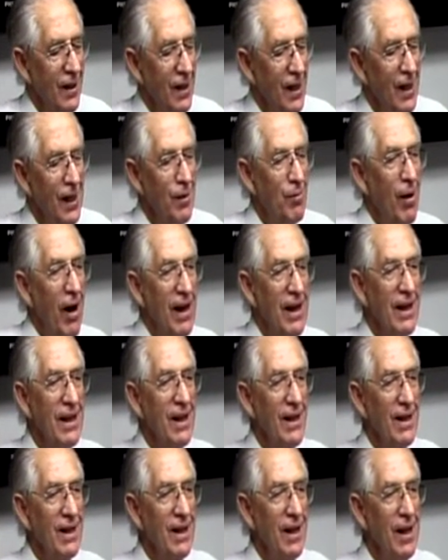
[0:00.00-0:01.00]

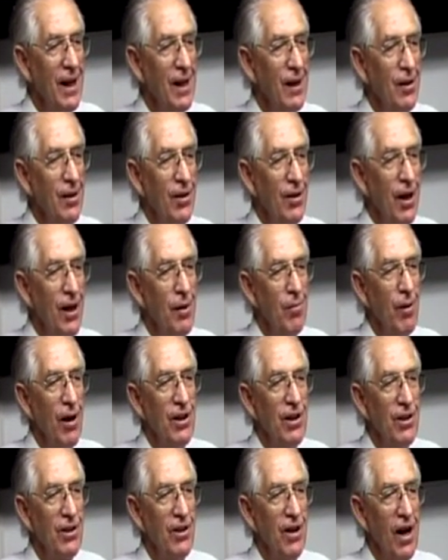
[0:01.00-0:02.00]
Anybody
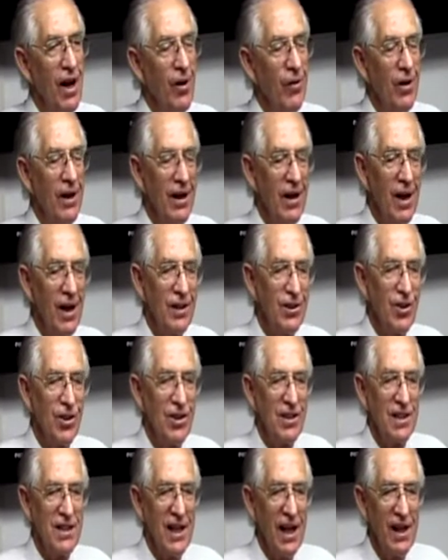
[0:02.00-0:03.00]
you know, well, I
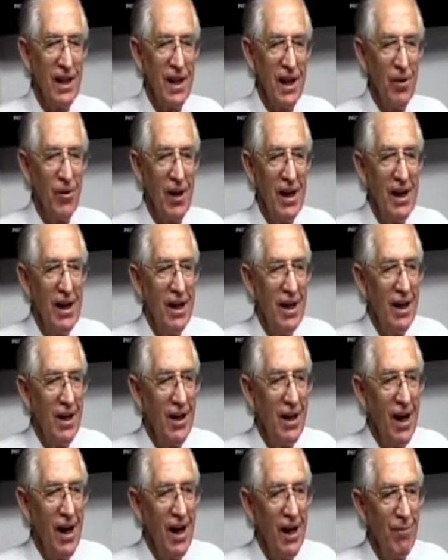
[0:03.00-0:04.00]
shouldn't say it that way,
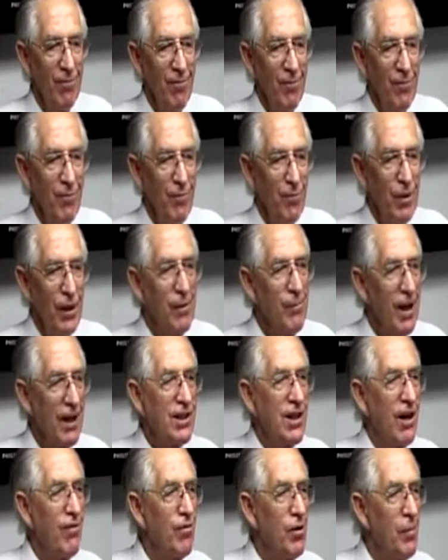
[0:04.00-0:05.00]
right? Pretty
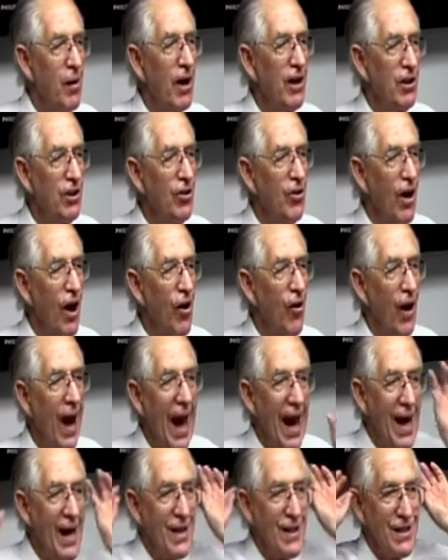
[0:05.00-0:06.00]
much everybody you know
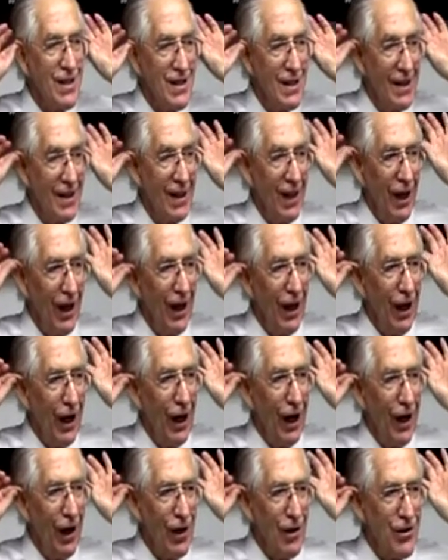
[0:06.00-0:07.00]
has
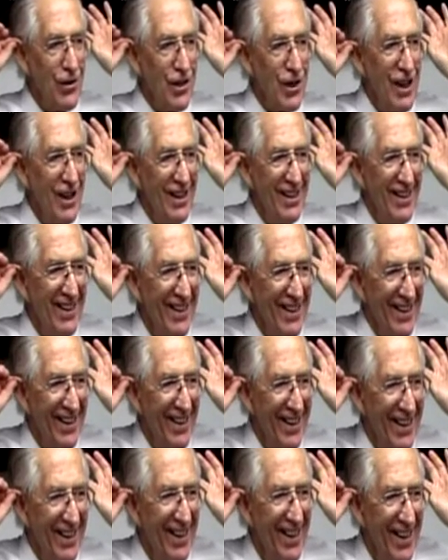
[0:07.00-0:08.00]
ears,
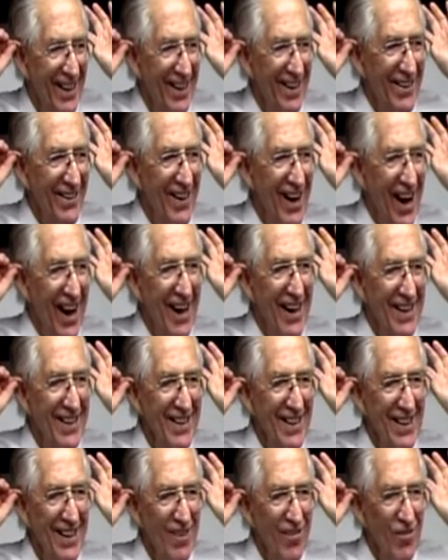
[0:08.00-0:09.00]
right?
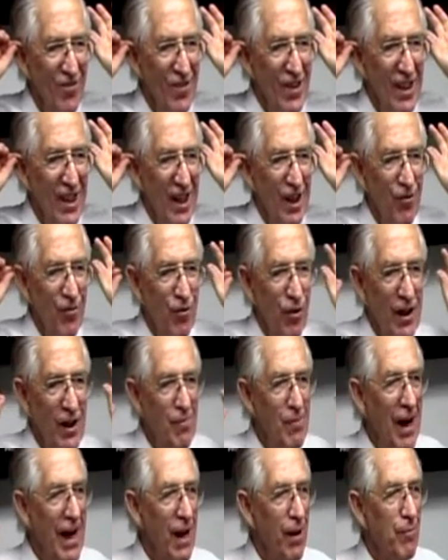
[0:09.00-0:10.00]
If we
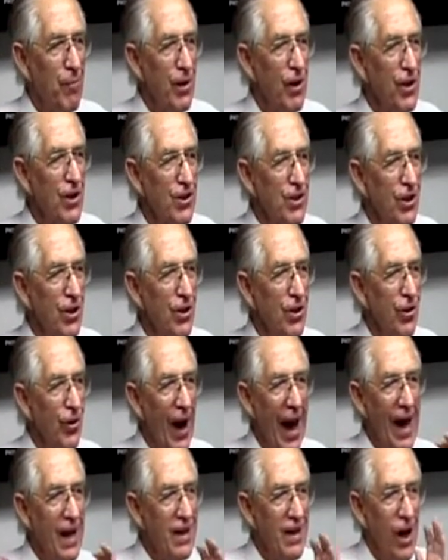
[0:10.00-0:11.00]
met a person who
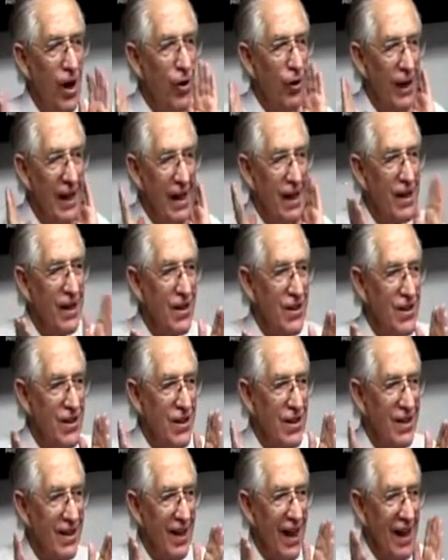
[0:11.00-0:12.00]
had no ears,
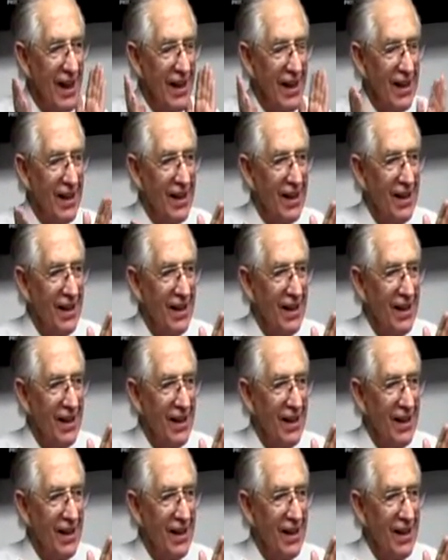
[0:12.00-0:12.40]
like